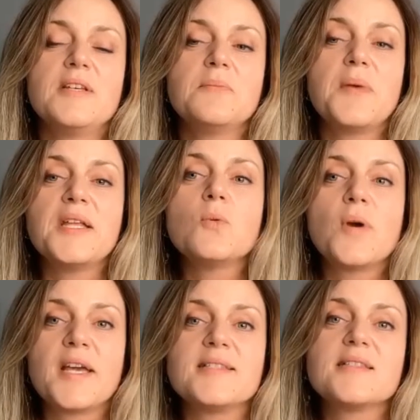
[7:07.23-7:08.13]
in many
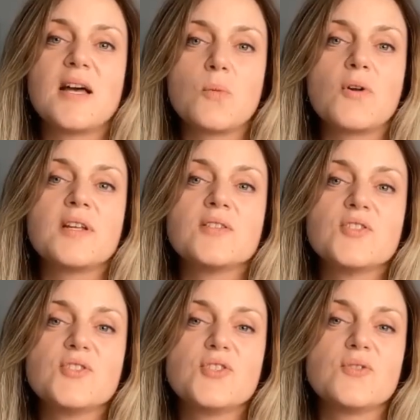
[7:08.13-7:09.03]
ways, I wanted
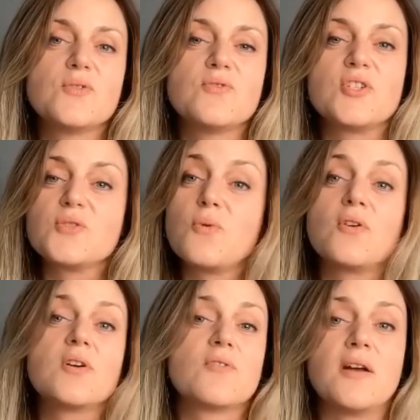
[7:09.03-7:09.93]
to just
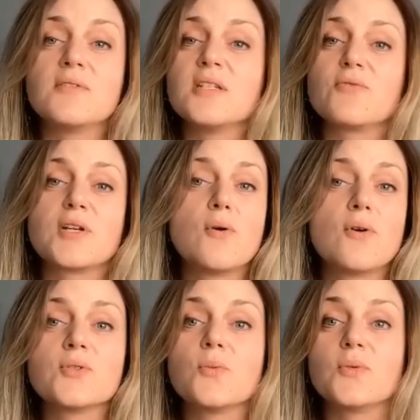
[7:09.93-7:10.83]
walk around and
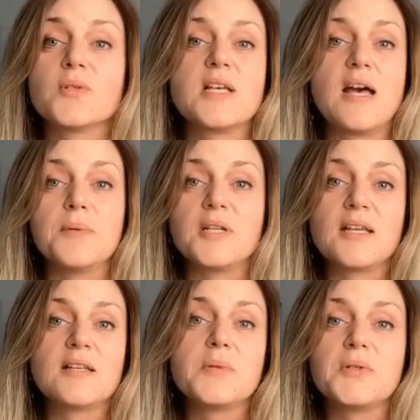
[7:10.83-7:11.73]
record what was
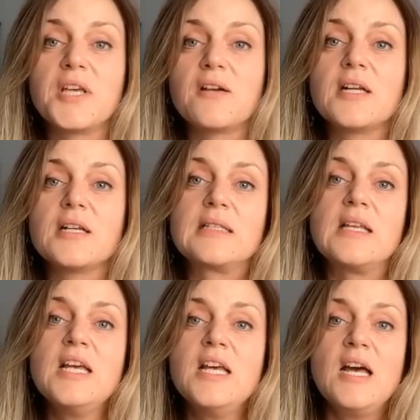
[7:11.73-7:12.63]
happening in Bulgaria.
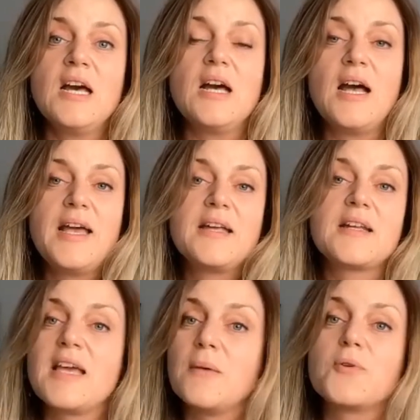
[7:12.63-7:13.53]
And I had
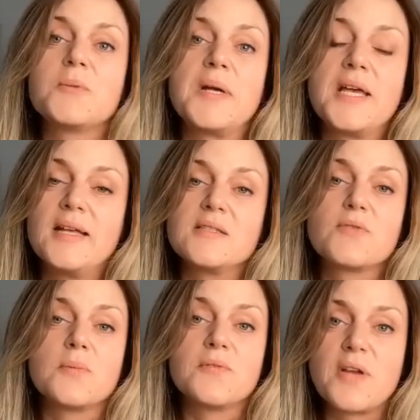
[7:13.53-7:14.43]
a camera in my hands
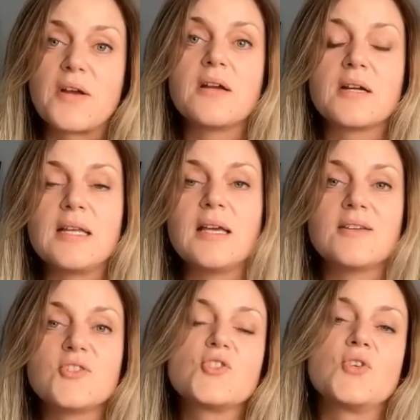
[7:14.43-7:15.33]
from a very early
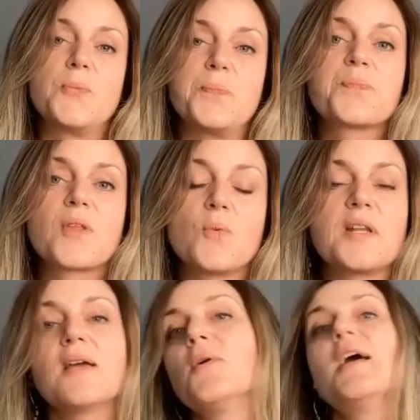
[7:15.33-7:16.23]
age. So
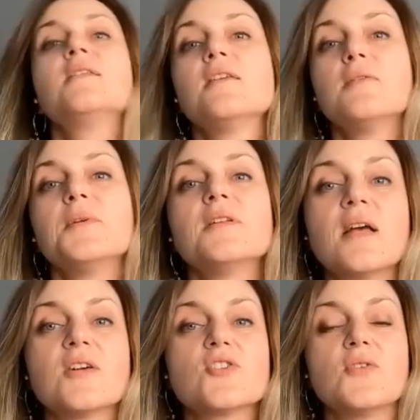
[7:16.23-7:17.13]
when I ended up in the
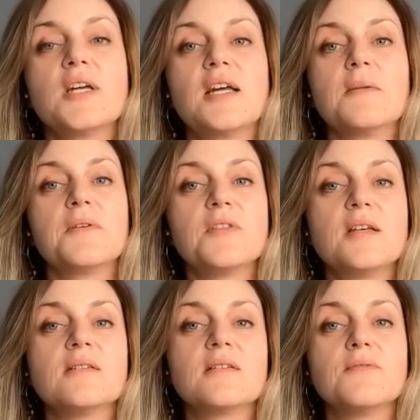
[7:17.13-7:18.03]
National Academy of
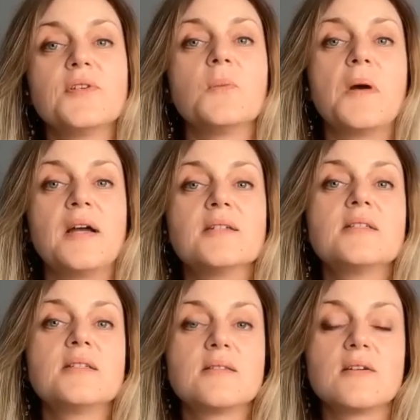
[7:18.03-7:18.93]
Theater and Film
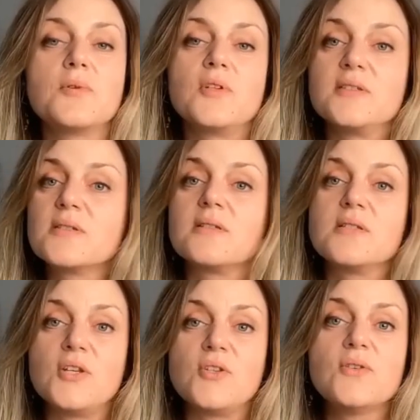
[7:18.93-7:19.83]
Art, this turbulence
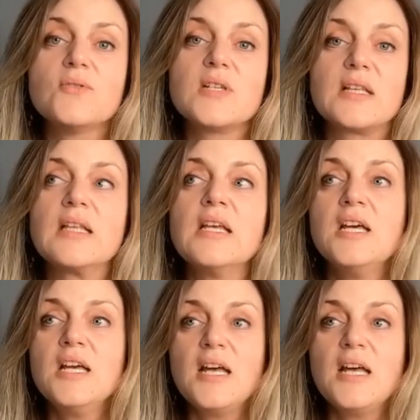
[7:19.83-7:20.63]
continued. And